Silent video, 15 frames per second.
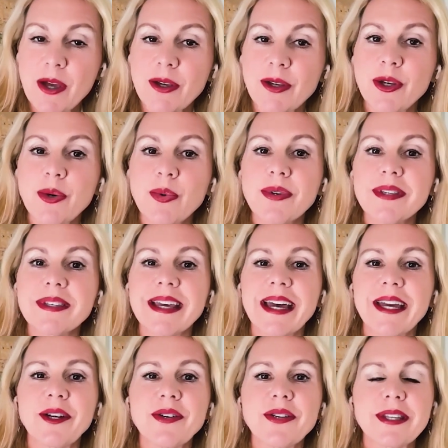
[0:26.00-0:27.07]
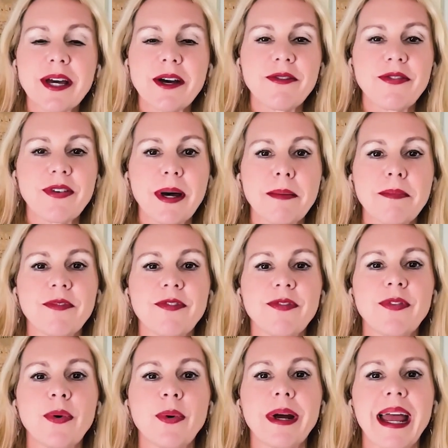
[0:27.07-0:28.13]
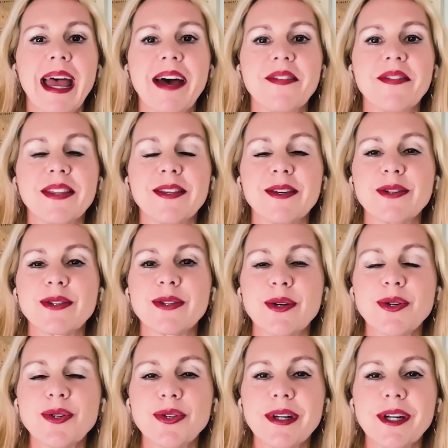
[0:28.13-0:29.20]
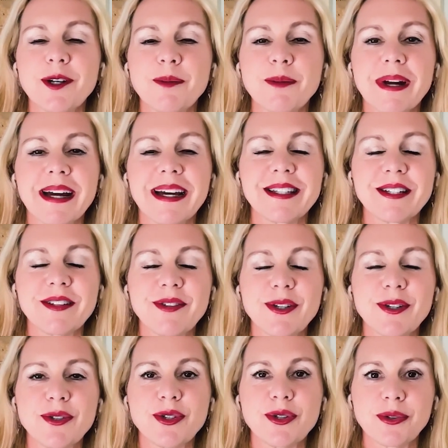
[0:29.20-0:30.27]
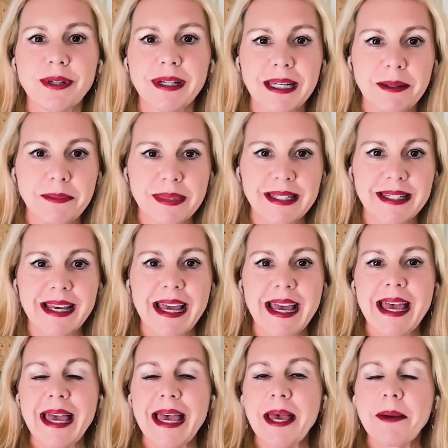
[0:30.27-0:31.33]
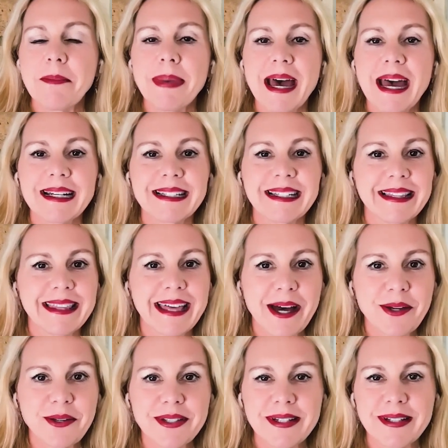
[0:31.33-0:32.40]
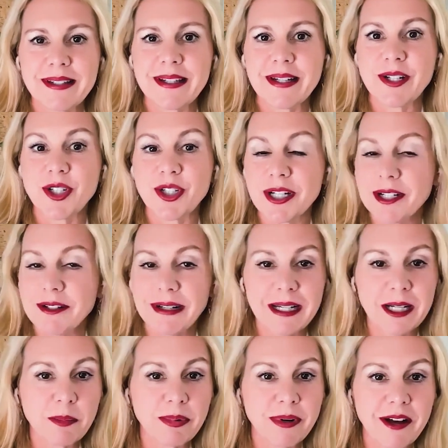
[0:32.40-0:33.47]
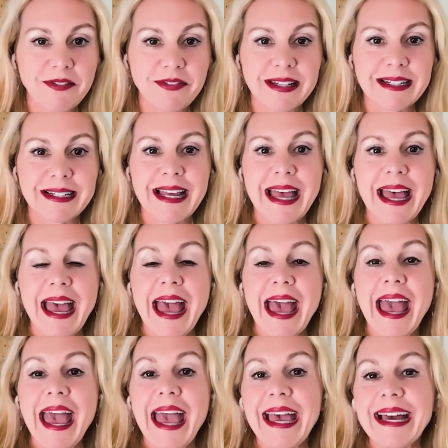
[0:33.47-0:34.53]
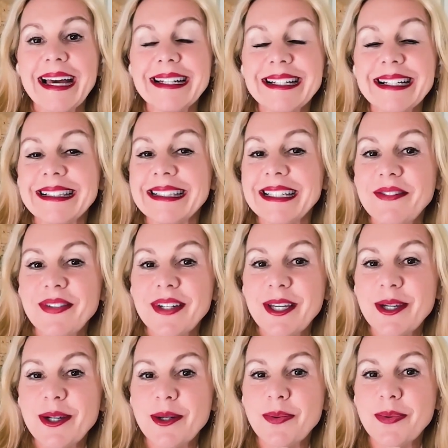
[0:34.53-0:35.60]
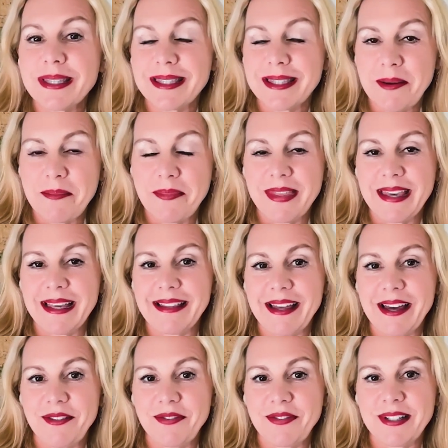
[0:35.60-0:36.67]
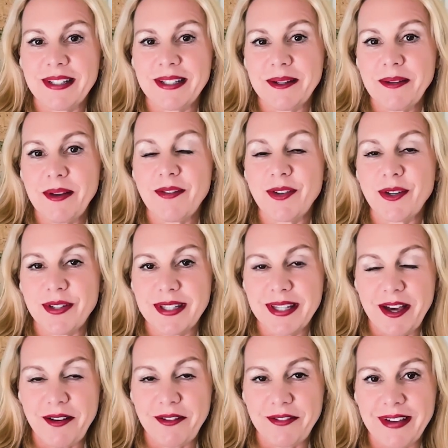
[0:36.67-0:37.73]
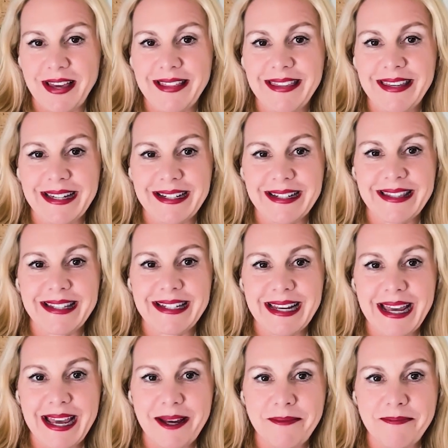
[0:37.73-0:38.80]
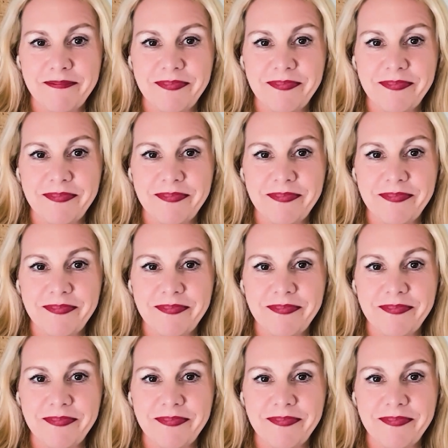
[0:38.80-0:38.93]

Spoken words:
you will set yourself up for having the social enterprise of your dreams, impacting thousands, generating a profit, and leaving you with something left of yourself at the end of the day.